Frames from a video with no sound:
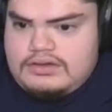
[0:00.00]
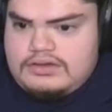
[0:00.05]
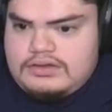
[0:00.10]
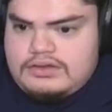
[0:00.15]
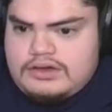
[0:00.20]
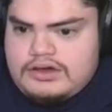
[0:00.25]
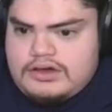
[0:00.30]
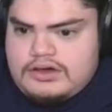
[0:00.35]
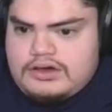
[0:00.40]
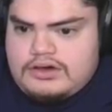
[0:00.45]

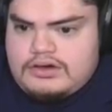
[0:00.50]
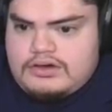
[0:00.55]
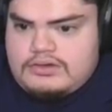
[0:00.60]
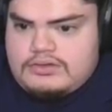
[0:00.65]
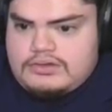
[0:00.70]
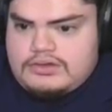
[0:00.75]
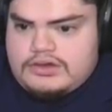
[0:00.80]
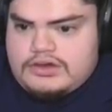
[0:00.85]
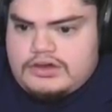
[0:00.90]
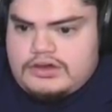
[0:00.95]
No,
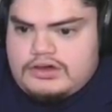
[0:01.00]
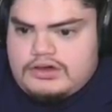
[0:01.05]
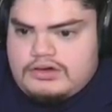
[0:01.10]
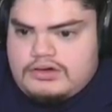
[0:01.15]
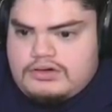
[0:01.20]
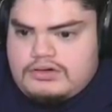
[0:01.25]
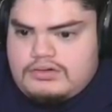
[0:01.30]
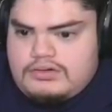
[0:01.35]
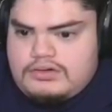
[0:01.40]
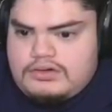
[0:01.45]

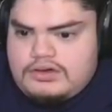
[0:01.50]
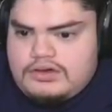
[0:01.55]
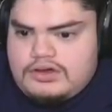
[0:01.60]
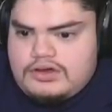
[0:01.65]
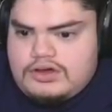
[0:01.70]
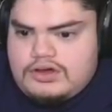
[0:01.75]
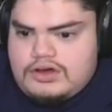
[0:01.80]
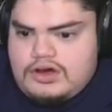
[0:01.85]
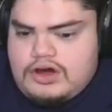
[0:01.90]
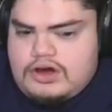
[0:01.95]
no.
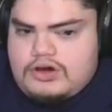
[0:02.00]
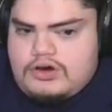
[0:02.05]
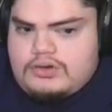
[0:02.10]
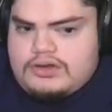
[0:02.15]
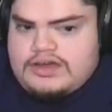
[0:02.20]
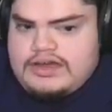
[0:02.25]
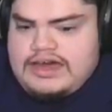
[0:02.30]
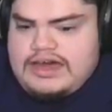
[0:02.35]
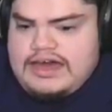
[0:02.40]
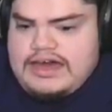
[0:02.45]

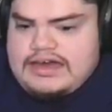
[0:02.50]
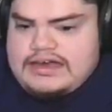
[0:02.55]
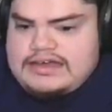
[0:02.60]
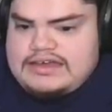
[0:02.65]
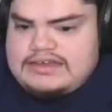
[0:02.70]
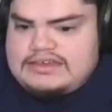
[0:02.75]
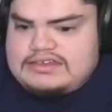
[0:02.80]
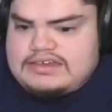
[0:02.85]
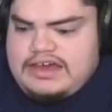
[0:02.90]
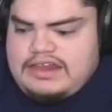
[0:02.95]
Okay, he
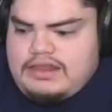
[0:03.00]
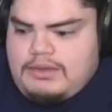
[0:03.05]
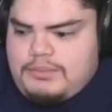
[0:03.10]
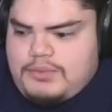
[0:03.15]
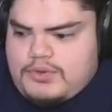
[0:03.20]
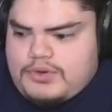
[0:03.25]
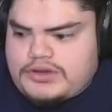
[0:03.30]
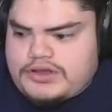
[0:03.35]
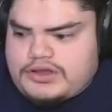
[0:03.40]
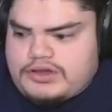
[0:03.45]

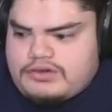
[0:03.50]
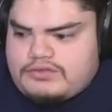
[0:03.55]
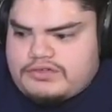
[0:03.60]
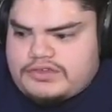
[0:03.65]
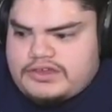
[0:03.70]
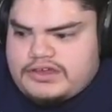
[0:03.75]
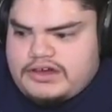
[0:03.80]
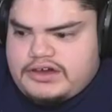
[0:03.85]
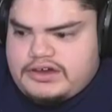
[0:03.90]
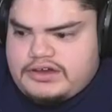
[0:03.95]
teleported over
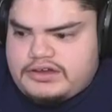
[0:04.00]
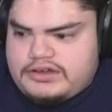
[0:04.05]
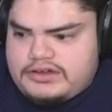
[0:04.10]
there.